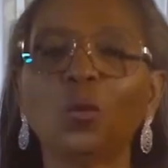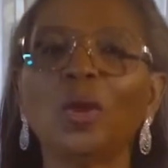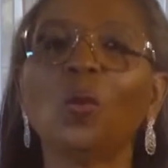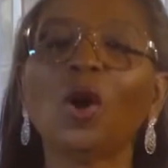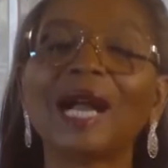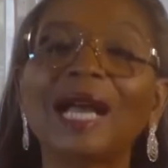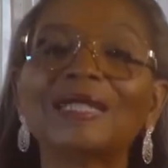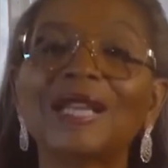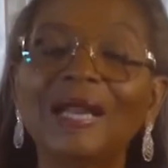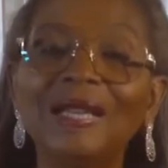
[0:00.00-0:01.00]
We work
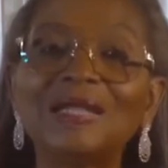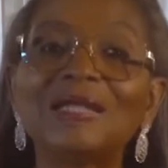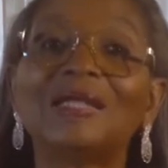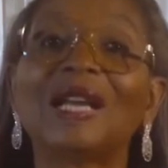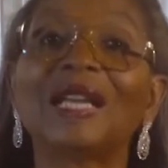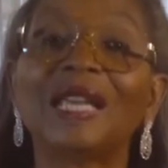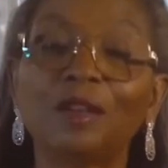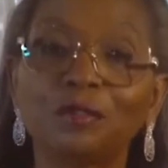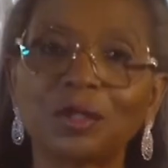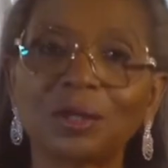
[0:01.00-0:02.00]
our talents and our
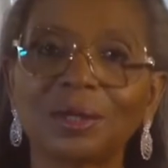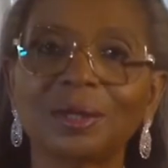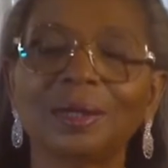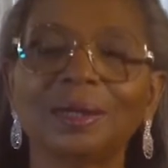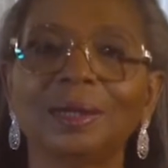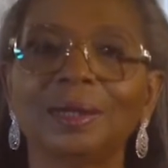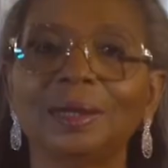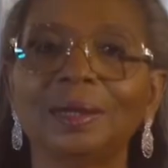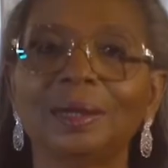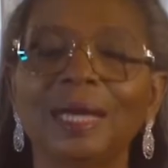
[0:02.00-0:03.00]
gifts
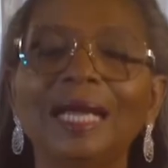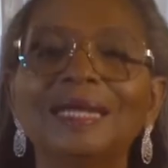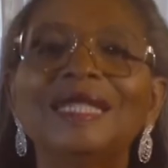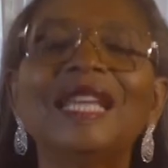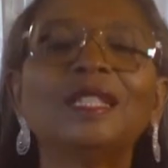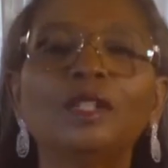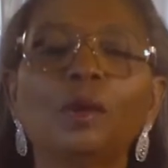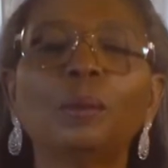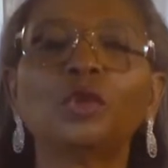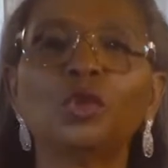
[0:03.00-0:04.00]
and take
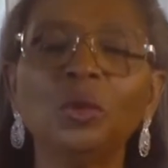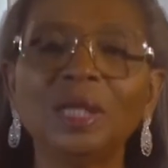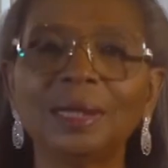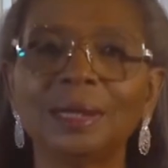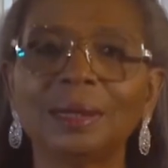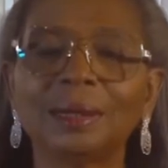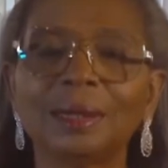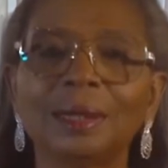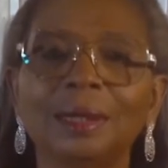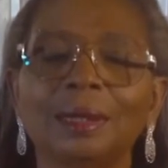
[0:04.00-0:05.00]
the opportunities
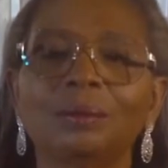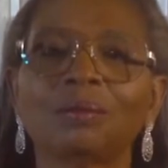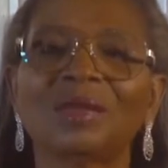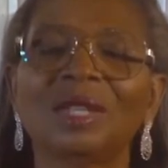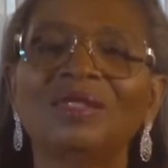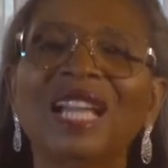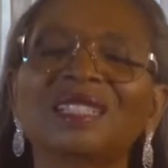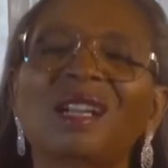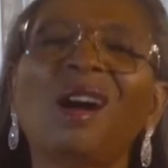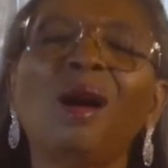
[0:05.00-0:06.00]

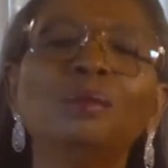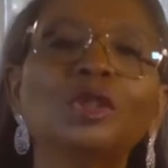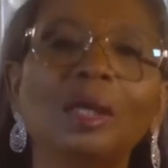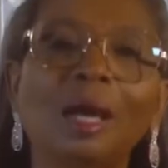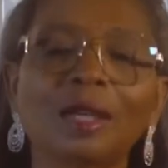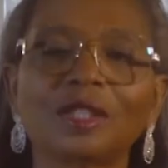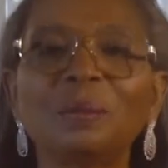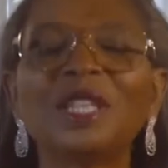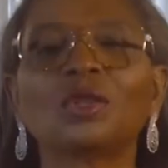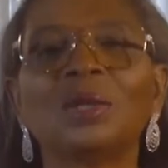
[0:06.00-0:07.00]
that come to us
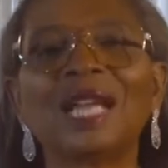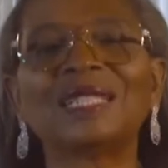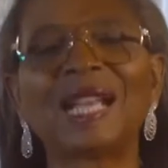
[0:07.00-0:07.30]
based on our